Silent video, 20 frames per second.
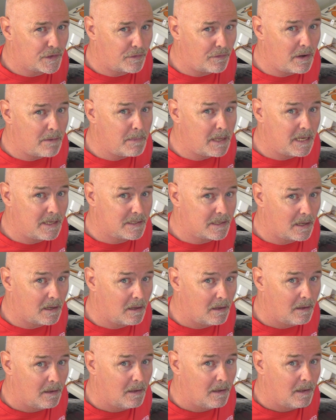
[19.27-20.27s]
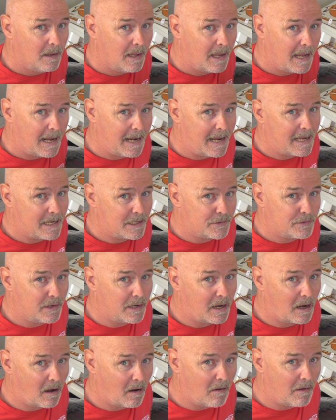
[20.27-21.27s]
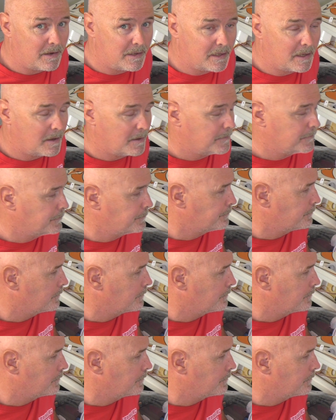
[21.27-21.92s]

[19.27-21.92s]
3-metre electric glider.